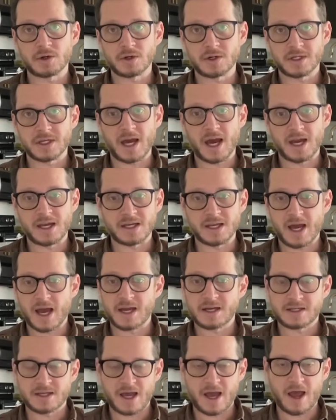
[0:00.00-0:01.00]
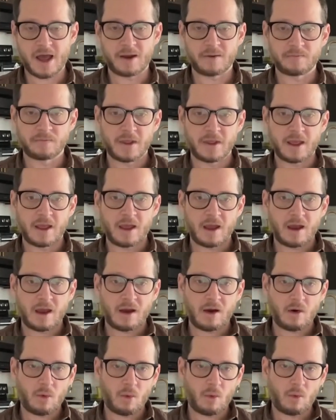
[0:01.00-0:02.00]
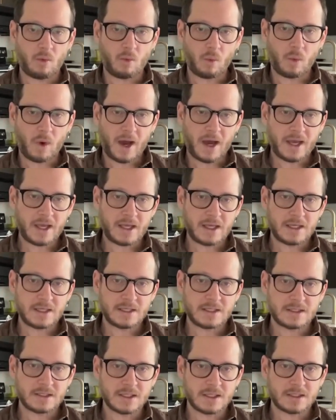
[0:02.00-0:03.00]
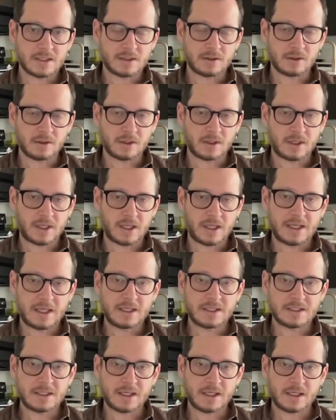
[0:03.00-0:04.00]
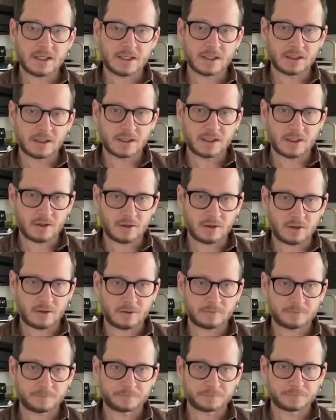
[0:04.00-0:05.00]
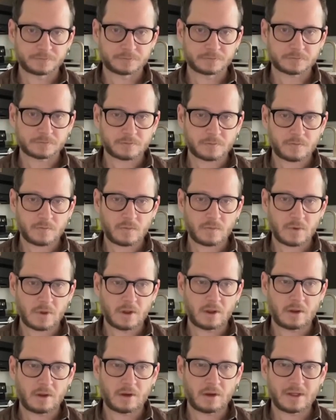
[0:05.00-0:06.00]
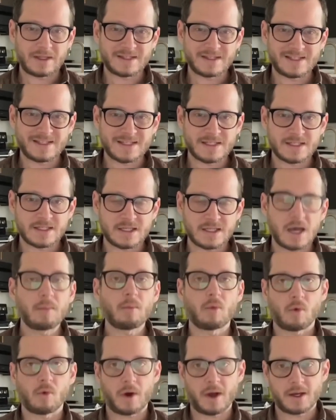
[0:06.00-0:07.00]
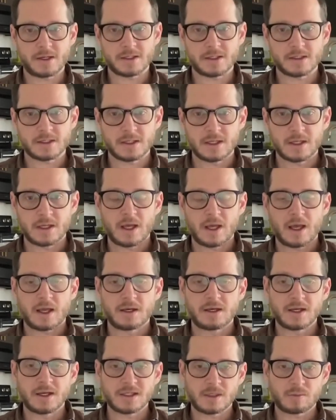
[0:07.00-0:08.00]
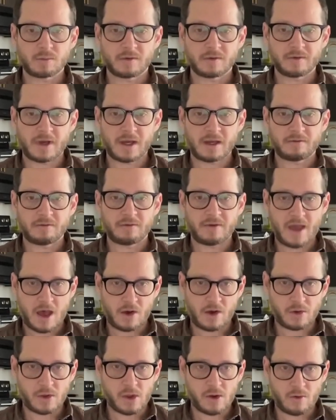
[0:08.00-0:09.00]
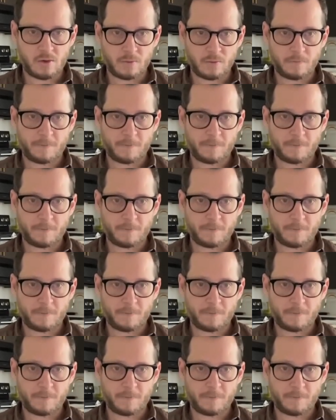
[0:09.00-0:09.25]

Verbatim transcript: Dot, dot, dot. Why is this good? Is it clear? Somewhat. Does it provide value?